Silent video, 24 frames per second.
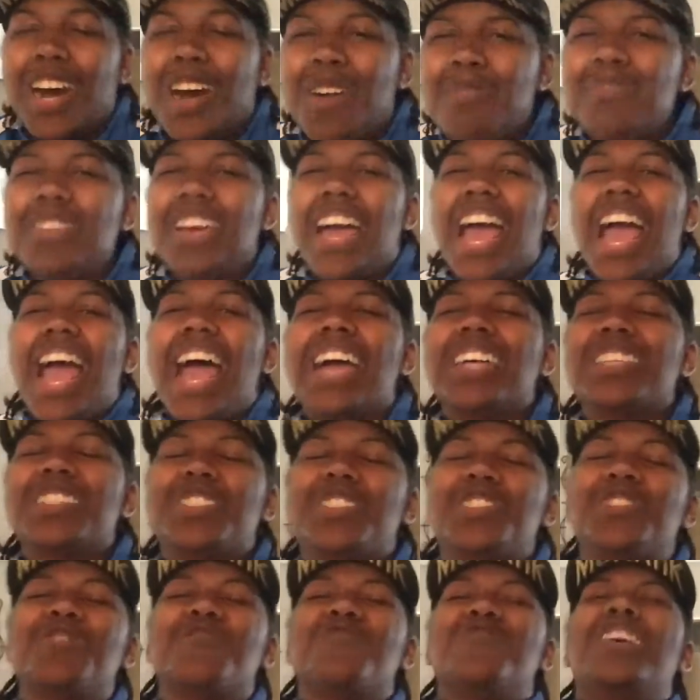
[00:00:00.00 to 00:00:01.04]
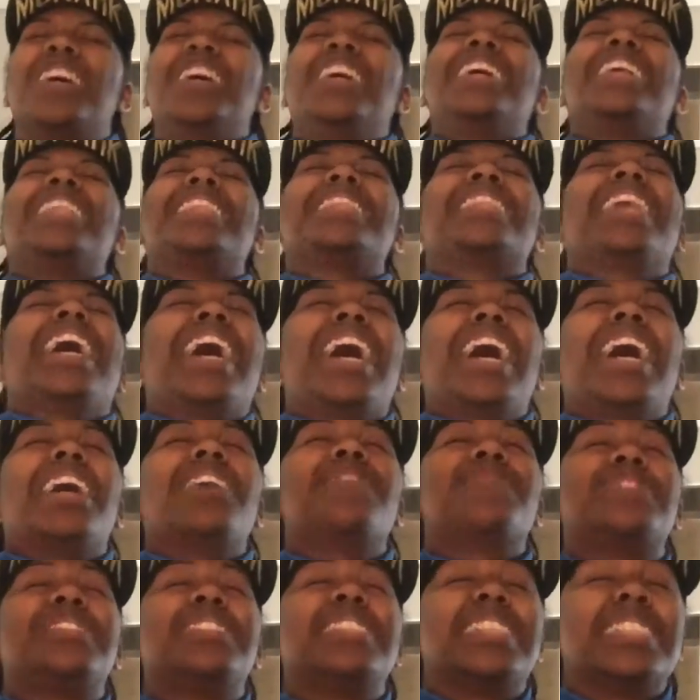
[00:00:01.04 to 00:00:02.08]
coming at you
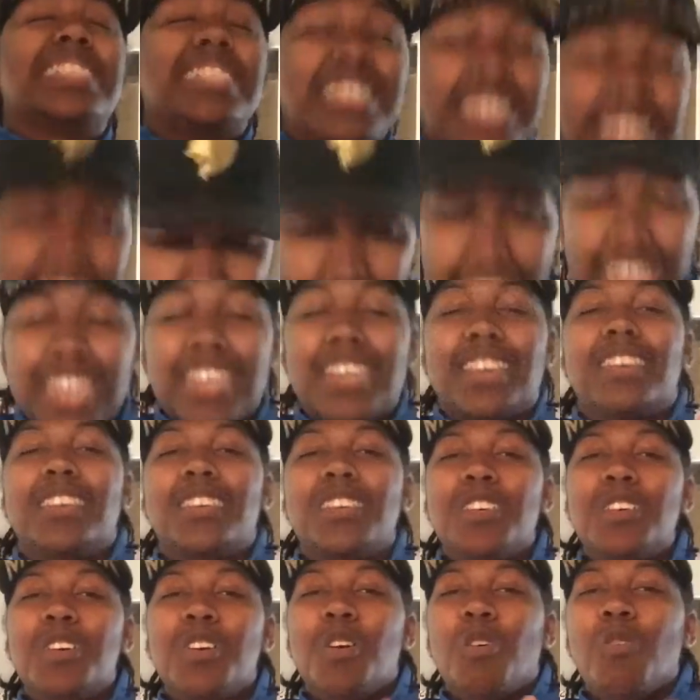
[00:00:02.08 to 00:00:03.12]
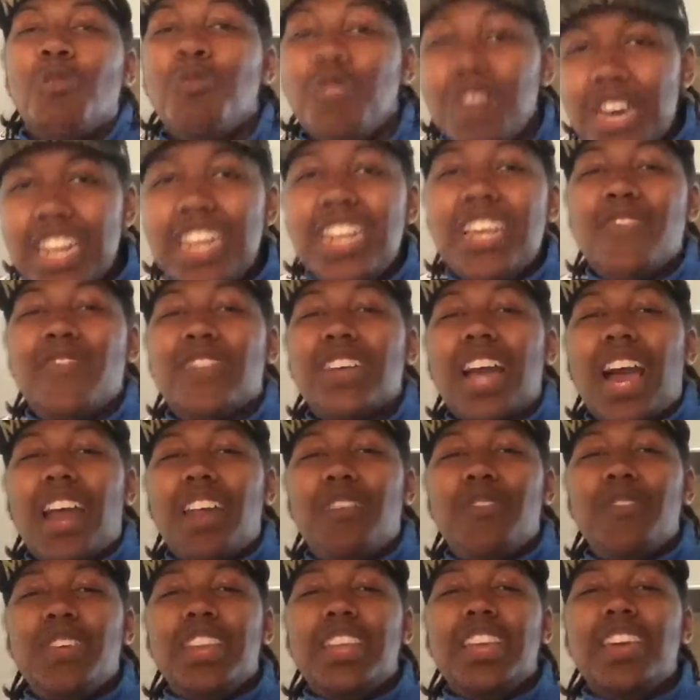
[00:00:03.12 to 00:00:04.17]
live today with a different
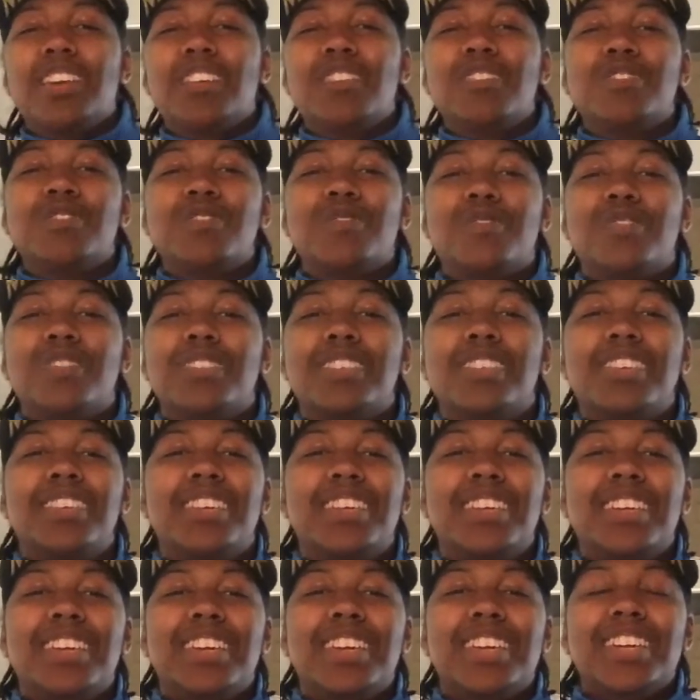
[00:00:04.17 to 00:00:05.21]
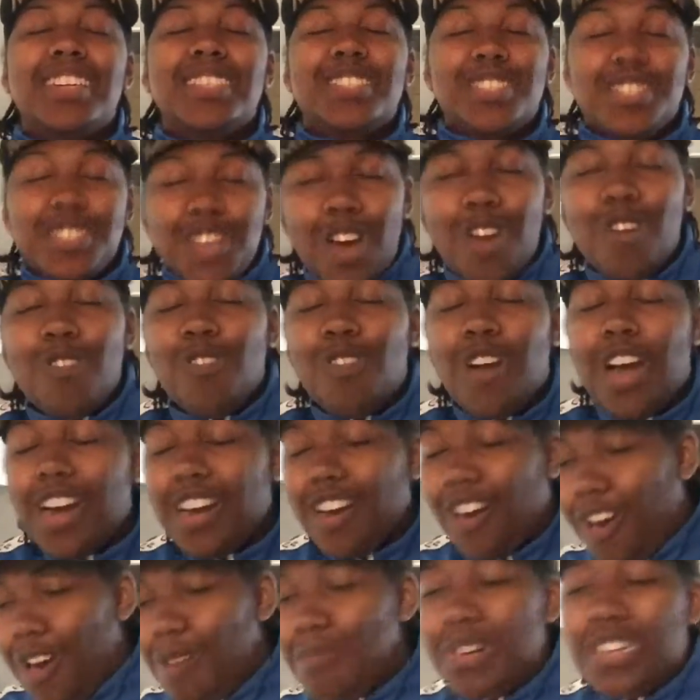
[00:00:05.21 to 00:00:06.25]
kind of video. So,
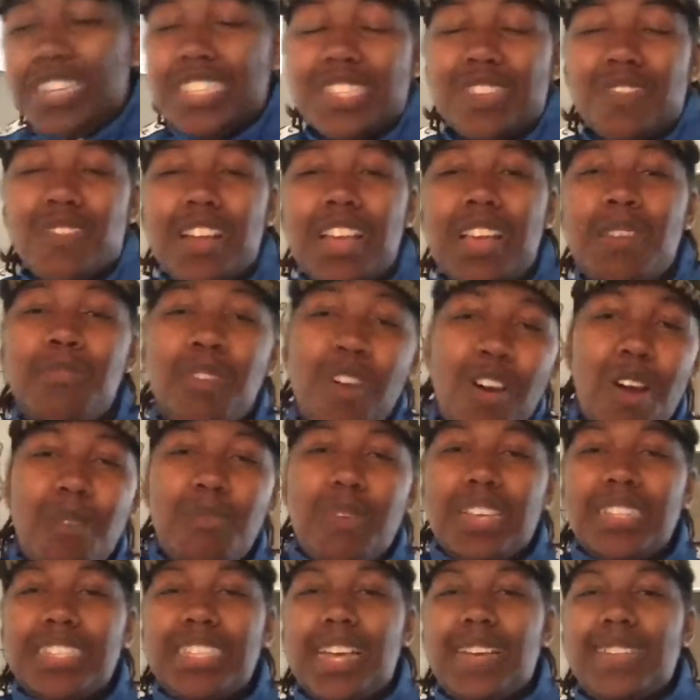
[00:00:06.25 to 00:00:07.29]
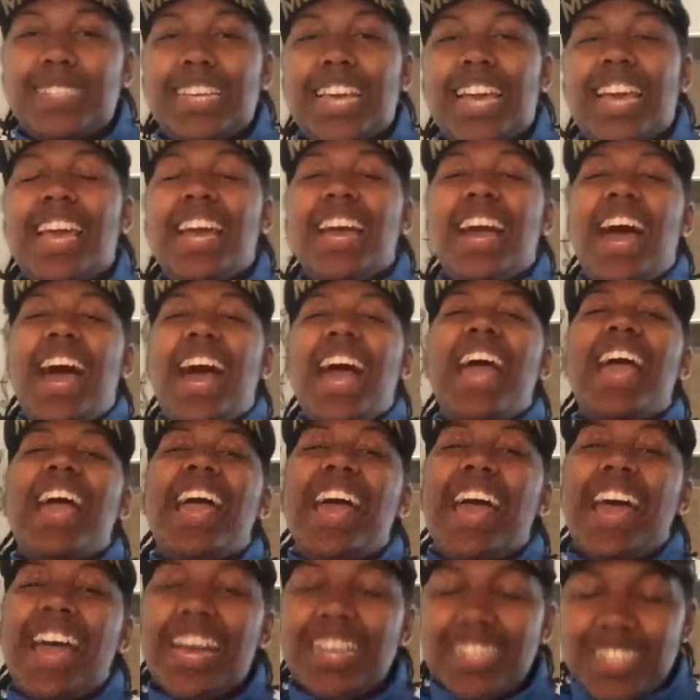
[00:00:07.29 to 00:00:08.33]
on my Instagram, on my Snapchat, I had
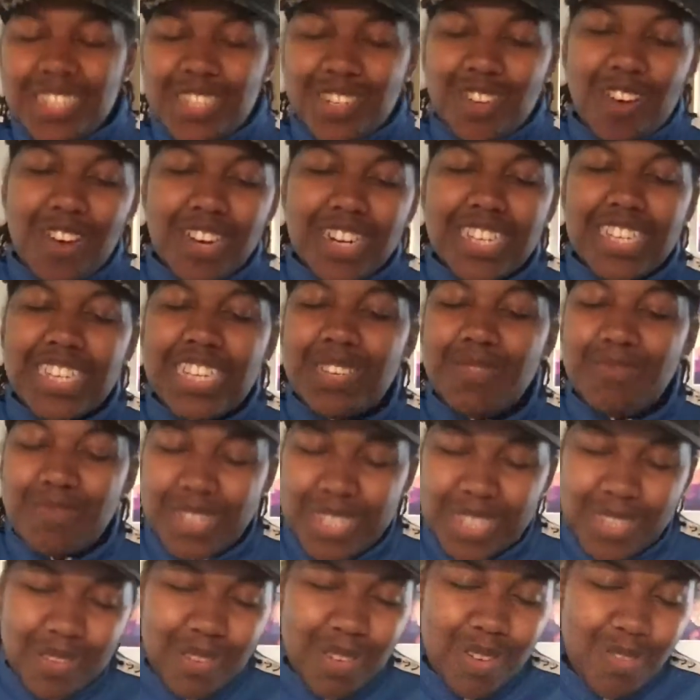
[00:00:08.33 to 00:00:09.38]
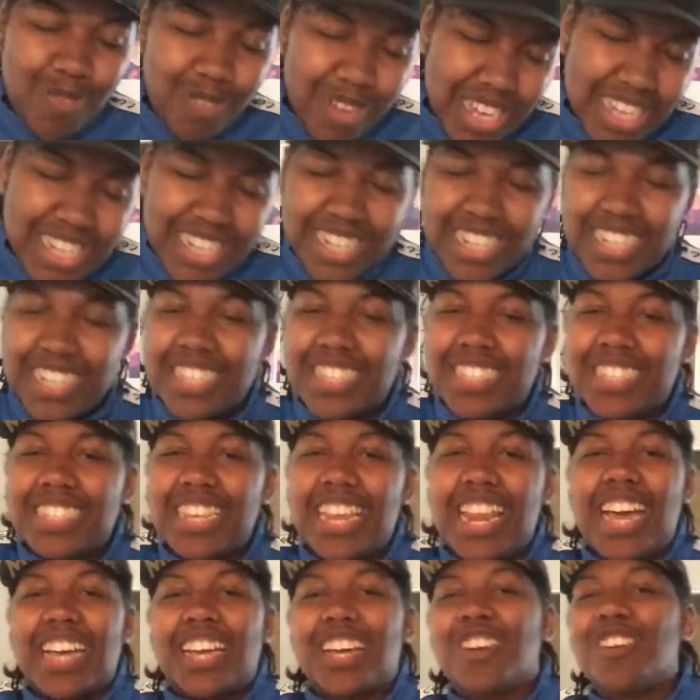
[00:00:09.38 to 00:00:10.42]
asked y'all to give me some questions
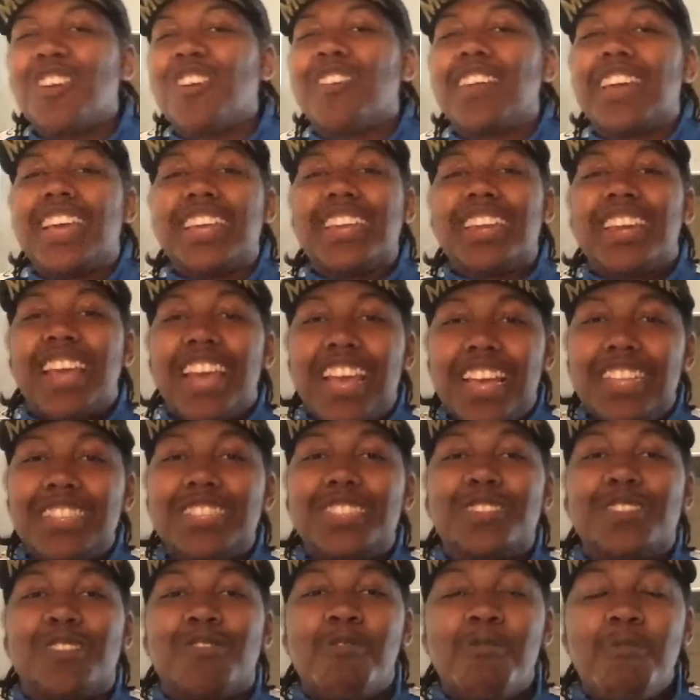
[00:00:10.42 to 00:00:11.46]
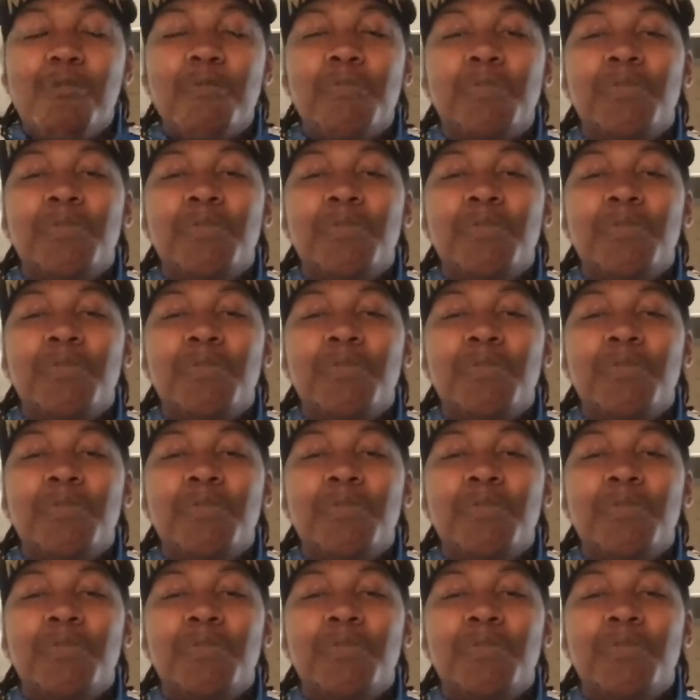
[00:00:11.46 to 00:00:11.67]
that I could go ahead and answer.